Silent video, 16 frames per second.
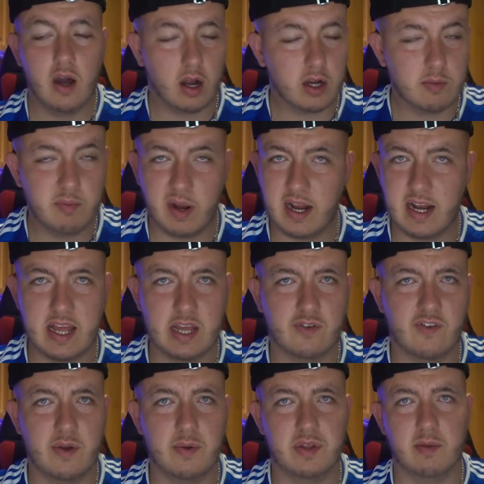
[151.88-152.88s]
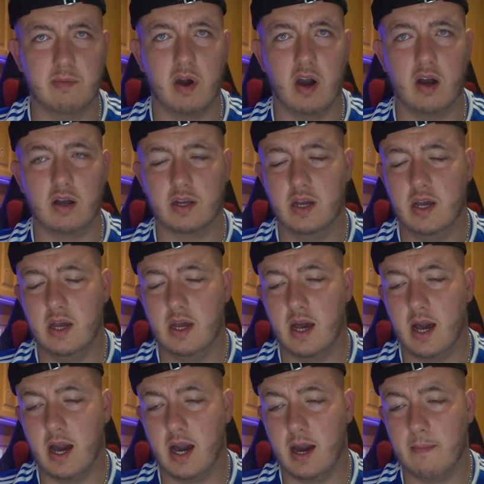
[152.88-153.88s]
I completely agree with you, Mark.
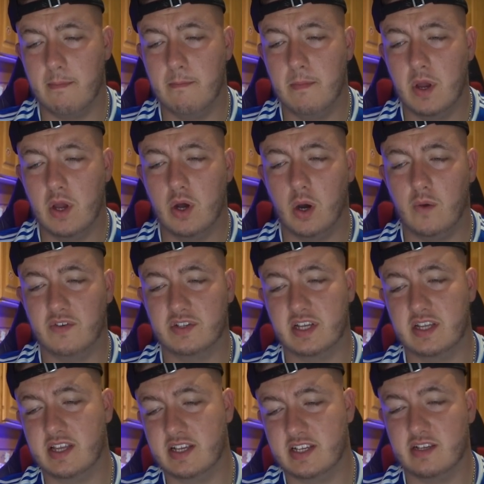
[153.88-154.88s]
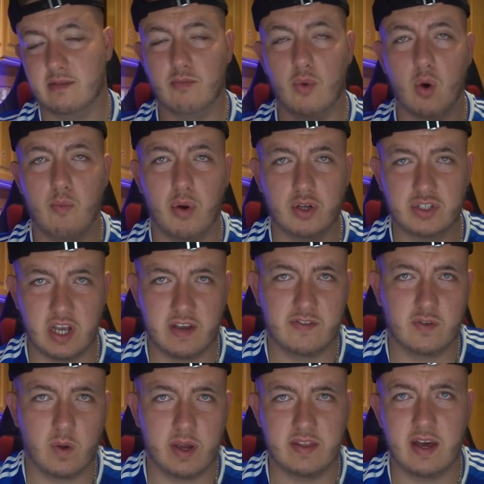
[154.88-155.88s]
Um, obviously, this is a more
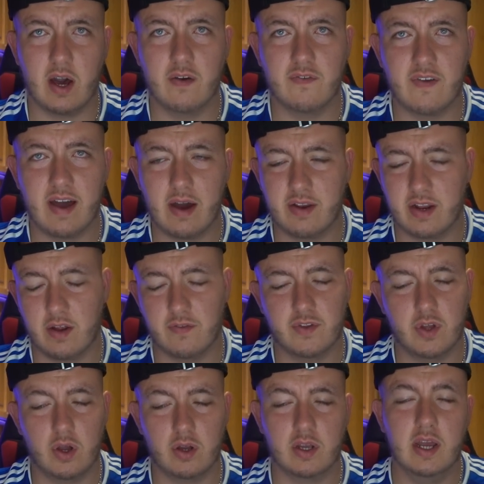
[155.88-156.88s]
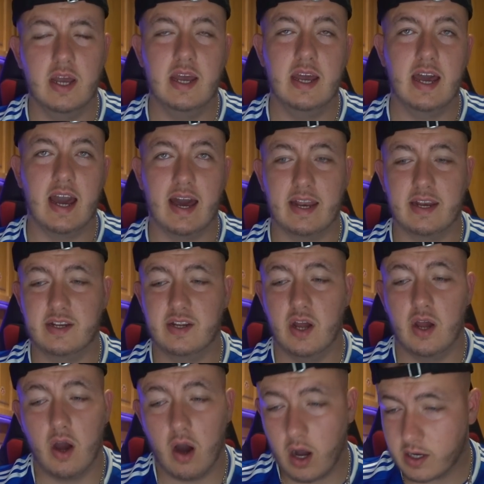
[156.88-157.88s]
positive tweet that I found and I've took, and
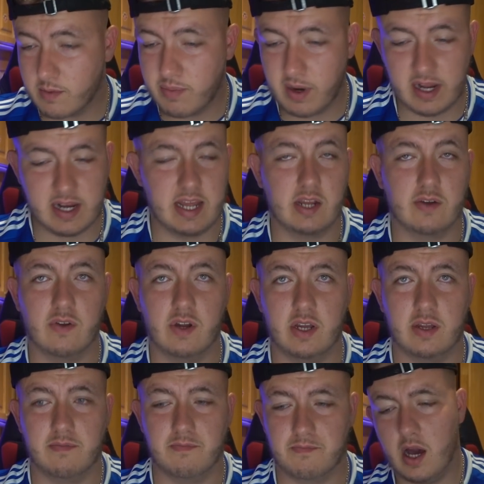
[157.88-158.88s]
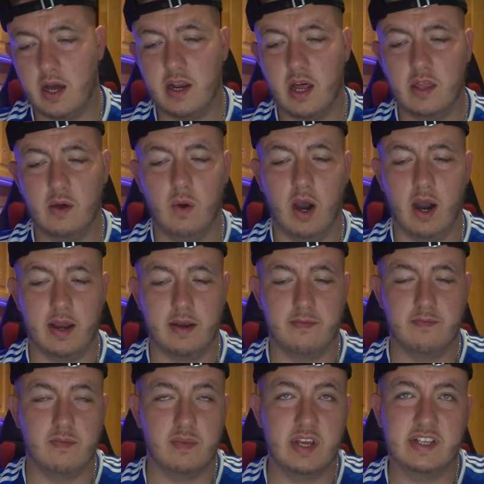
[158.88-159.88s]
I completely agree. Another one.
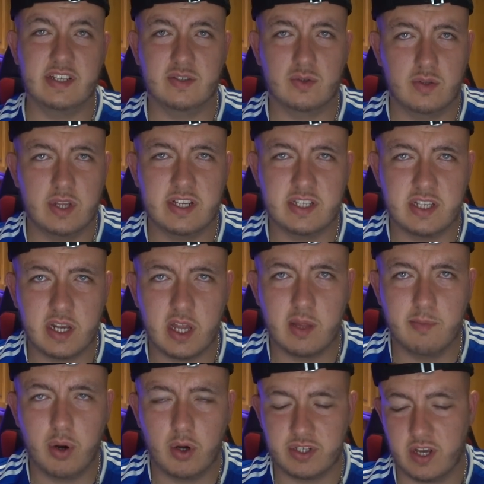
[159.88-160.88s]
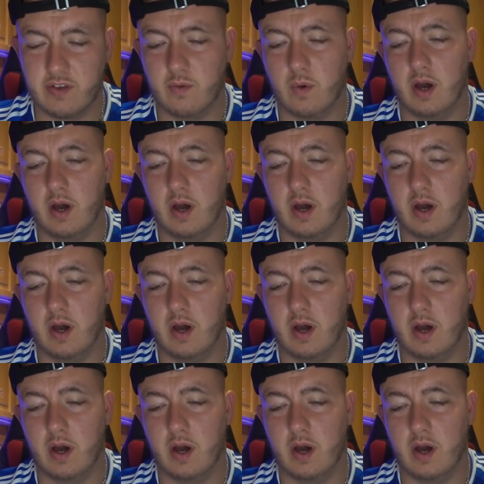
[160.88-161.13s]
This this is another positive